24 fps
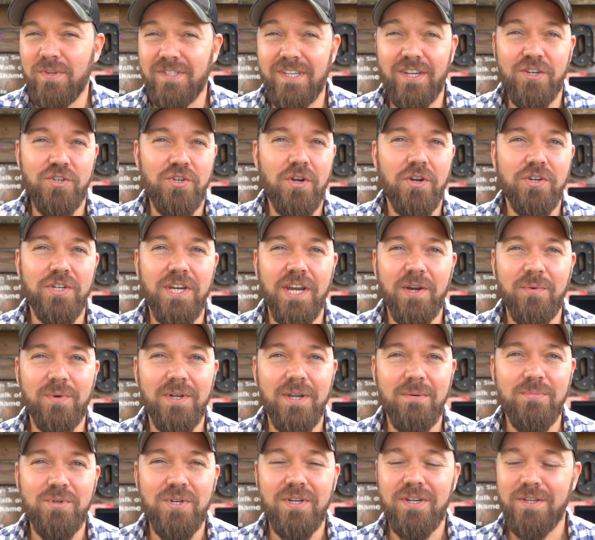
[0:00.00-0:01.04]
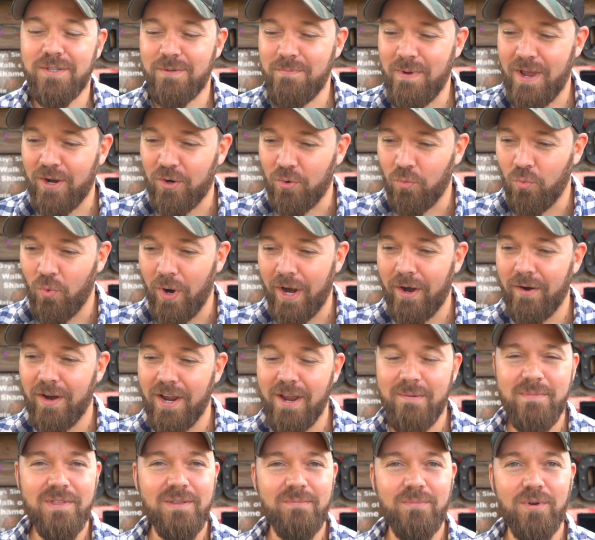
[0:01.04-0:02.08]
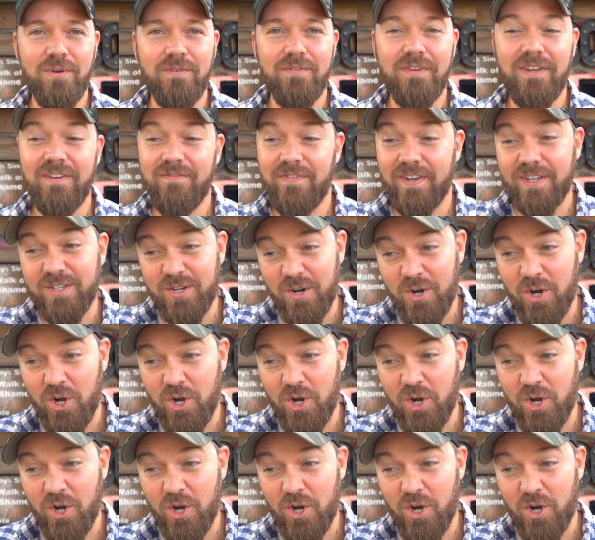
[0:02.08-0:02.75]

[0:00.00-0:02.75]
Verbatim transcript: It's like Shawshank Redemption. Doesn't oh, yeah. matter where I am in the movie. If I it's...